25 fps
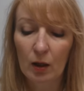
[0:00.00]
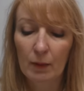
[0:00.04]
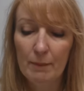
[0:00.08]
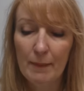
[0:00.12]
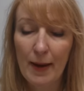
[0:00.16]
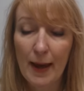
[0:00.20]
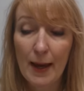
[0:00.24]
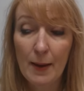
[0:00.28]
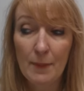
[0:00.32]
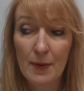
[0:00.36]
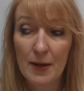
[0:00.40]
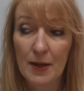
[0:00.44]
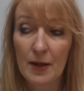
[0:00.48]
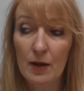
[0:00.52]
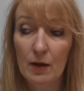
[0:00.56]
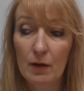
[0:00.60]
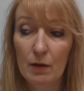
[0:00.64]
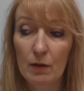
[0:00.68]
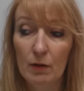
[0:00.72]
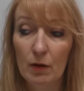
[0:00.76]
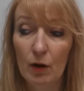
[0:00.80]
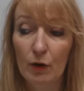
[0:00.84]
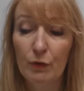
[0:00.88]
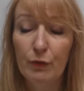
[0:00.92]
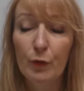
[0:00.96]

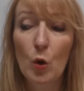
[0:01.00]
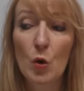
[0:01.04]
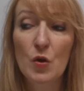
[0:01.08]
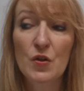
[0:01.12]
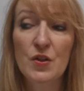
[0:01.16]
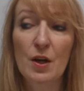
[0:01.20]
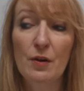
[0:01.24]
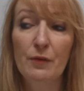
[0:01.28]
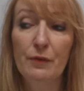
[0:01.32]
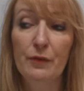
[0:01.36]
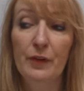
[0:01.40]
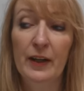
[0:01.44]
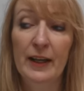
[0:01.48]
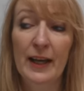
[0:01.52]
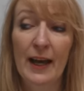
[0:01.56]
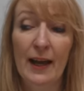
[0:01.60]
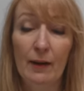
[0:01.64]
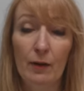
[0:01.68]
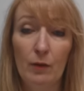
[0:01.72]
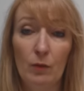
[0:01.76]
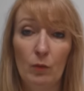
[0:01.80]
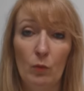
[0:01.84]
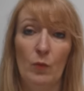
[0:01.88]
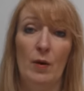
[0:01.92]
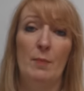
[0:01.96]
maybe, of course, don't
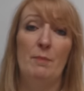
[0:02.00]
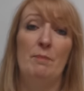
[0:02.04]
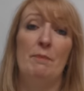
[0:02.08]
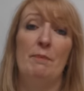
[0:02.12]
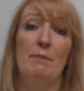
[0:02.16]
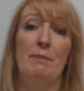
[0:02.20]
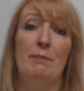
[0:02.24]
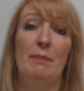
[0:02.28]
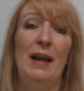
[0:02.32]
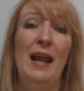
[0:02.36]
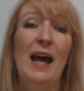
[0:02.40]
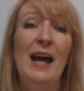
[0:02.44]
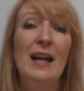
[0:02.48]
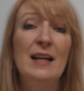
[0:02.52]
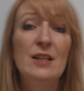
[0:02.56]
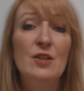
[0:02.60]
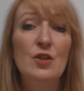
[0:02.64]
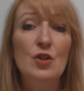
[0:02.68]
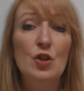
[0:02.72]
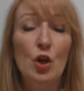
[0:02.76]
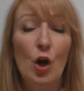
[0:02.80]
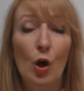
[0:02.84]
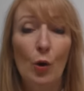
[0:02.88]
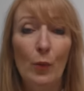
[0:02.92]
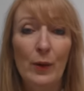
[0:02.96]
forget, when
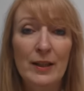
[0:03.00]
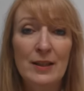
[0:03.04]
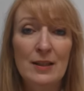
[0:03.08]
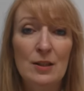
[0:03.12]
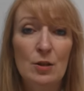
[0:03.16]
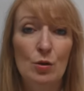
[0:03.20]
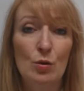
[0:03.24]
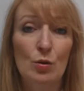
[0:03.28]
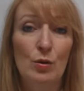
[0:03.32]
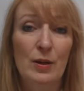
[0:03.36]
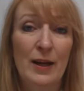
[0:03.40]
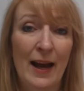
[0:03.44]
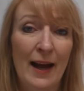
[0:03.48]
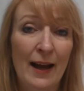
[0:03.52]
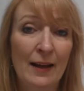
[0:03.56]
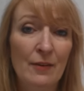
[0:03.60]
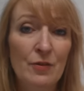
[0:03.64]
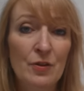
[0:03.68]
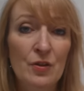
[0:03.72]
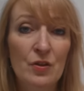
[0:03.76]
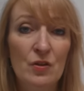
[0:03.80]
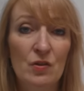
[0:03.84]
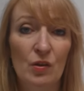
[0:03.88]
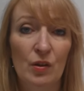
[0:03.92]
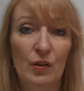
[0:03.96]
planets go into
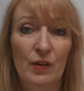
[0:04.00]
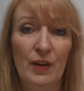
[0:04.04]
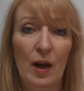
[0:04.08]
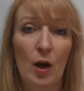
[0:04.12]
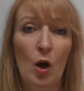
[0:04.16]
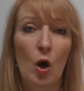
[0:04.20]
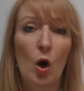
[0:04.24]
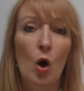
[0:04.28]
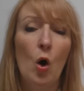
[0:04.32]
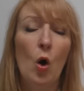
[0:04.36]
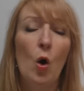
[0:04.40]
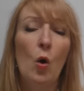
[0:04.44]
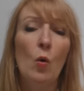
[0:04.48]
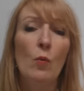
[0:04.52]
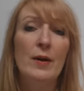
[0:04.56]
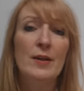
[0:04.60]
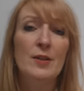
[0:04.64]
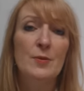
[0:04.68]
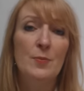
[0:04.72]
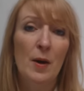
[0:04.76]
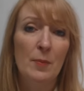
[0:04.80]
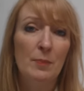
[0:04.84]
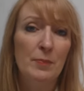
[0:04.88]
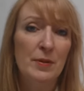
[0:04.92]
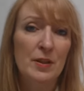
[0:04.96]
Cancer, they
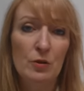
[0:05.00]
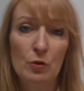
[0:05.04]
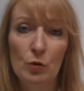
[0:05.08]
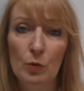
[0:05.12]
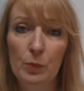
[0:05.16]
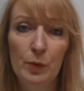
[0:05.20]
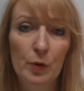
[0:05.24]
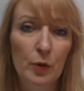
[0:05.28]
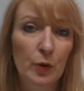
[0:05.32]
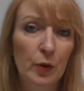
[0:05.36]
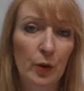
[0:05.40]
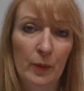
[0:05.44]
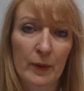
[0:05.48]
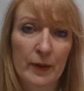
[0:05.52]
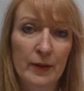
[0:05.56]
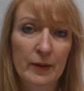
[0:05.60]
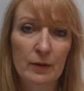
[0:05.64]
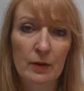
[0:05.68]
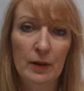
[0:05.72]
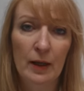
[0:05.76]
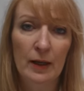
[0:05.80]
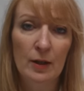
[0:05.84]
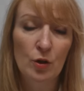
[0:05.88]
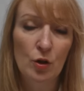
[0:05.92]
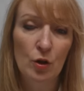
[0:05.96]
always bump into Pluto
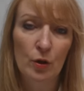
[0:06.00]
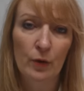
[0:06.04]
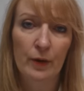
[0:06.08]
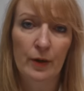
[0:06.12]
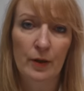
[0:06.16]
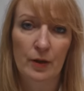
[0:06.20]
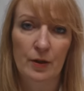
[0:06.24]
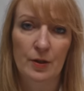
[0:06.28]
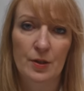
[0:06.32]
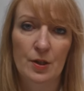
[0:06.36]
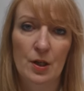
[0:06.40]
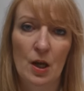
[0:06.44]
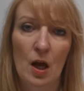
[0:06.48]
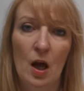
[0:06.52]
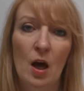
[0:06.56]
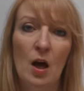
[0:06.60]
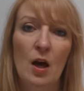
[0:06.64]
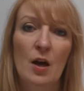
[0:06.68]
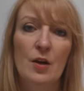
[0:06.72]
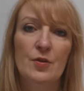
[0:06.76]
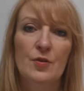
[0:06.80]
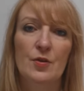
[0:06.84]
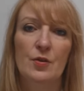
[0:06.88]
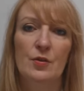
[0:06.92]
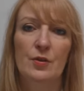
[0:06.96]
and Uranus.
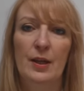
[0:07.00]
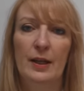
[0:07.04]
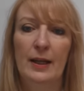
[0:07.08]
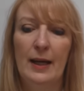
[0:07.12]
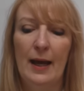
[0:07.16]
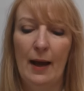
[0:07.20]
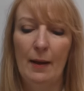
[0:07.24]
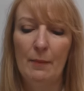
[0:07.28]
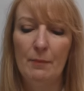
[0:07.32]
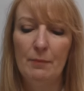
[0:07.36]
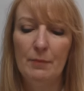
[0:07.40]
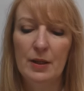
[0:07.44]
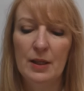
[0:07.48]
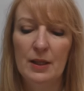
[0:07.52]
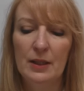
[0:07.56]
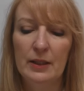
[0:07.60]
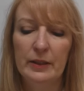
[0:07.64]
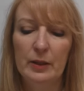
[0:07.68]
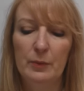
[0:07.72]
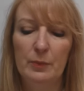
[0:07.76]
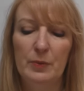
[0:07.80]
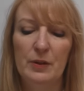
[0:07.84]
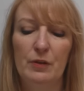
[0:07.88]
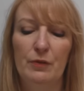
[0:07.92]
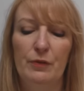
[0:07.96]
So there can be a
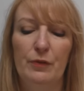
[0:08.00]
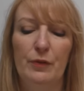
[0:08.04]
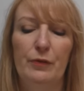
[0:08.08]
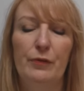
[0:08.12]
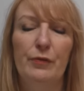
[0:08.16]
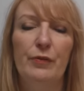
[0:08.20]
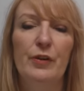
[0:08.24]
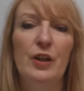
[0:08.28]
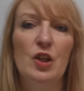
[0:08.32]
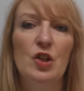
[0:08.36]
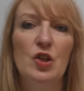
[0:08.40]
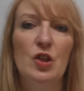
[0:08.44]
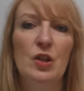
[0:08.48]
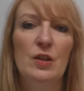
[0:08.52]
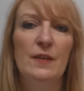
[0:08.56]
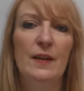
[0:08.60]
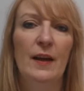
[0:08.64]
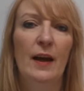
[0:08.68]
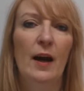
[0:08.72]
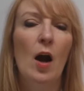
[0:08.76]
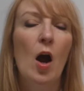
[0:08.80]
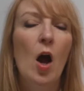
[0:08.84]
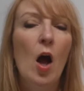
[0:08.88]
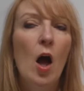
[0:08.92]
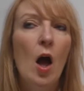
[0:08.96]
little bit of a friction
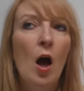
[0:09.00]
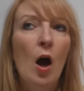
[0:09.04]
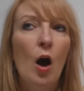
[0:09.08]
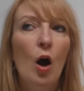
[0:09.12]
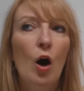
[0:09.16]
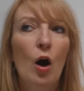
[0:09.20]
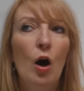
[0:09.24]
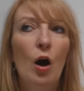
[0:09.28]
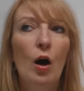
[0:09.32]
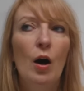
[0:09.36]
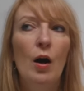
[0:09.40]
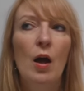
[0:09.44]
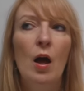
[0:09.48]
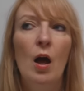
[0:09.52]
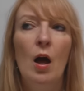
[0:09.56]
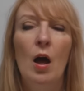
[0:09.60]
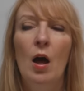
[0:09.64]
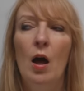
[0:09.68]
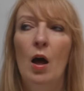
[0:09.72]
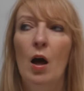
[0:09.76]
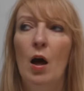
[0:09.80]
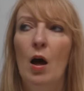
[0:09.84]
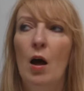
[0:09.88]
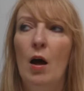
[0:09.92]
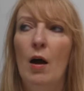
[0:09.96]
there, or
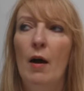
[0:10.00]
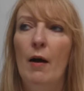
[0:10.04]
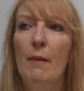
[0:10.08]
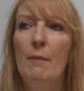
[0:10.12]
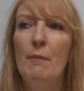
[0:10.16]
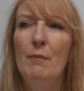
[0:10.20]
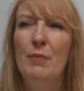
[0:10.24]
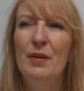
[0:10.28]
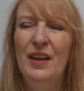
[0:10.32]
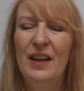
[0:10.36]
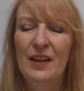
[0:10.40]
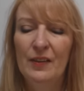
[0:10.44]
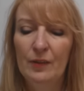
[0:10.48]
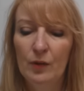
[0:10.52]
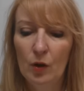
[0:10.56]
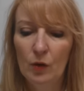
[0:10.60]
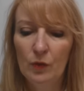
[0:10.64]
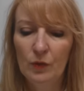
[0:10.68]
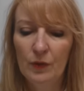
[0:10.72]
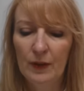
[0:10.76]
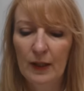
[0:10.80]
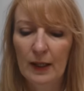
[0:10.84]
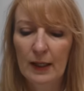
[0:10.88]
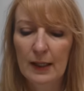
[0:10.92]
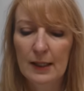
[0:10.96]
but I
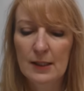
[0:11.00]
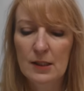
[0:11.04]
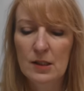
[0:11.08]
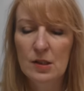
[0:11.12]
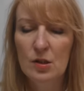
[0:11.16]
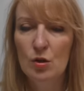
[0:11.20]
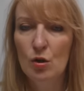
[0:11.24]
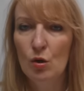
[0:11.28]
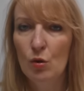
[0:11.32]
don't think it's